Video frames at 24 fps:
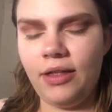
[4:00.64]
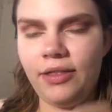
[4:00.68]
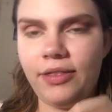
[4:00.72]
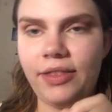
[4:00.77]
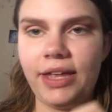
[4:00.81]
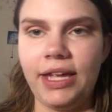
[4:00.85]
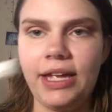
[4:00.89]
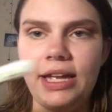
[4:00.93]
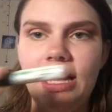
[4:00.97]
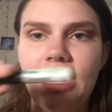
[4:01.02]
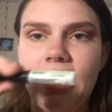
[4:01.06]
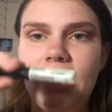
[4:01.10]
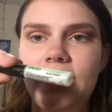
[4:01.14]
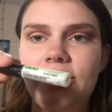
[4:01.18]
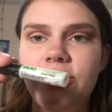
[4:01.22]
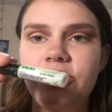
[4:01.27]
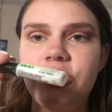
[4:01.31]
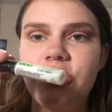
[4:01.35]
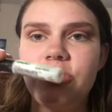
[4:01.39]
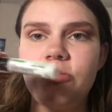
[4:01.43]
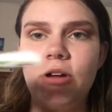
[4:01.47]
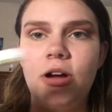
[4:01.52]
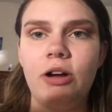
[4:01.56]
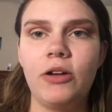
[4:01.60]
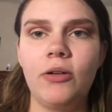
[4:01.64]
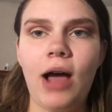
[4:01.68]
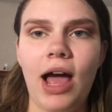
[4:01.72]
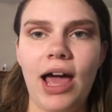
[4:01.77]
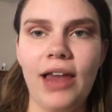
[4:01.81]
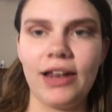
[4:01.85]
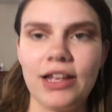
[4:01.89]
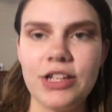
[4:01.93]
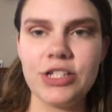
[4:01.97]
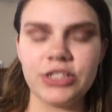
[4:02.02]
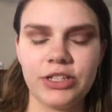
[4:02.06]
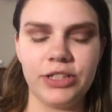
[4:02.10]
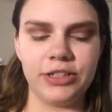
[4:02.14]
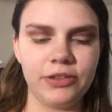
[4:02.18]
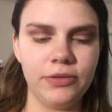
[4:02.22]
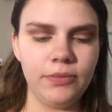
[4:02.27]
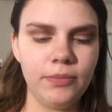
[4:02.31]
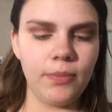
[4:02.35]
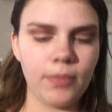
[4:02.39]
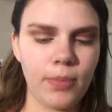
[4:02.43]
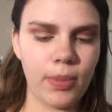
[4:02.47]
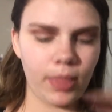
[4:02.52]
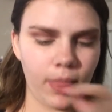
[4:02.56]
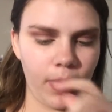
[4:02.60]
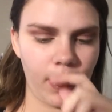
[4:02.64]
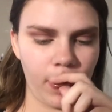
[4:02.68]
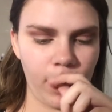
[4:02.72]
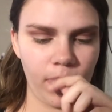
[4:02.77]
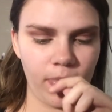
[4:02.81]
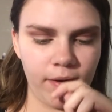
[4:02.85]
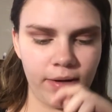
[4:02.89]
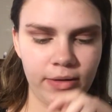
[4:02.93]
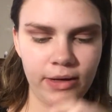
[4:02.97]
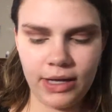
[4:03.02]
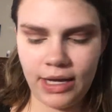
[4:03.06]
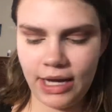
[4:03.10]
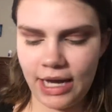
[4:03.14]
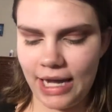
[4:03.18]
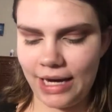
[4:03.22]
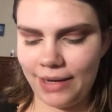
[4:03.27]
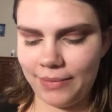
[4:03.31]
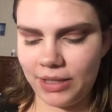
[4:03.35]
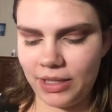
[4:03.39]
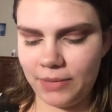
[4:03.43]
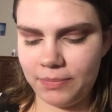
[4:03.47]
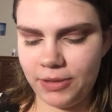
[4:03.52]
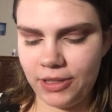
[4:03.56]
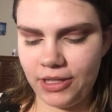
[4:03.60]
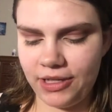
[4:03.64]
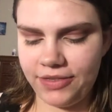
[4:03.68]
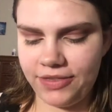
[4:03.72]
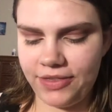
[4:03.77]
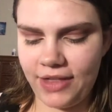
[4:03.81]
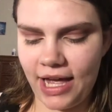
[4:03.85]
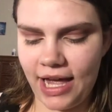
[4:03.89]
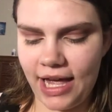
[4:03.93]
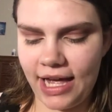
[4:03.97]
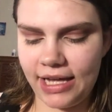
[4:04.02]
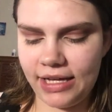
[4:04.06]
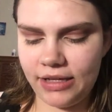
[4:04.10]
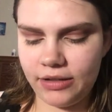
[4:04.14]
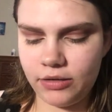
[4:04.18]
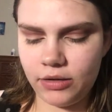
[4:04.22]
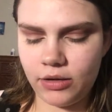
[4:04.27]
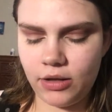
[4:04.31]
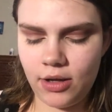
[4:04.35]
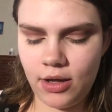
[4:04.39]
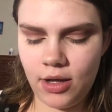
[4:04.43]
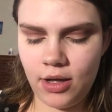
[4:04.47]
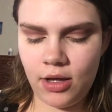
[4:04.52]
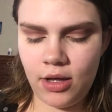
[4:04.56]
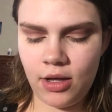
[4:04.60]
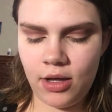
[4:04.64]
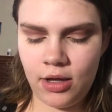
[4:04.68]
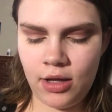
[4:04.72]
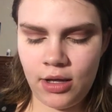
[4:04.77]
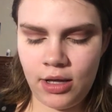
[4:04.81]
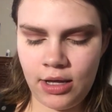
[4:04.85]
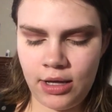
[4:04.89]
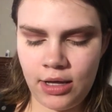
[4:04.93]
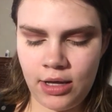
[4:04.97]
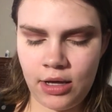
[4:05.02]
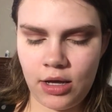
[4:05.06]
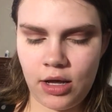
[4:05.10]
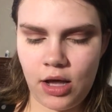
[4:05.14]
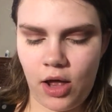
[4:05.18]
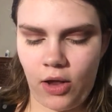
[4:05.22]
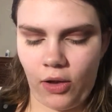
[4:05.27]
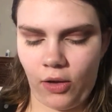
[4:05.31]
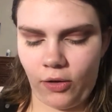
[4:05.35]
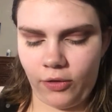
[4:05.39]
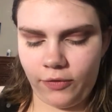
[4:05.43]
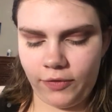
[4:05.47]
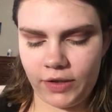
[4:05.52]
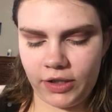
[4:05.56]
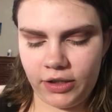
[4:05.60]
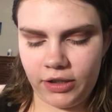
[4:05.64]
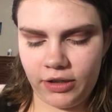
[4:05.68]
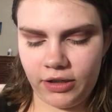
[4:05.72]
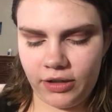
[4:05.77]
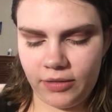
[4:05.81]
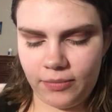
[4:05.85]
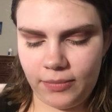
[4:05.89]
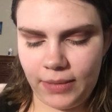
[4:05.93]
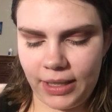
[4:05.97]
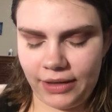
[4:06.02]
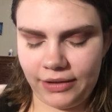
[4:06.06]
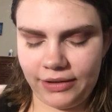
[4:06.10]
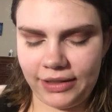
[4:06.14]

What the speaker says: the Duo eyelash glue, and I'm gonna put that all over my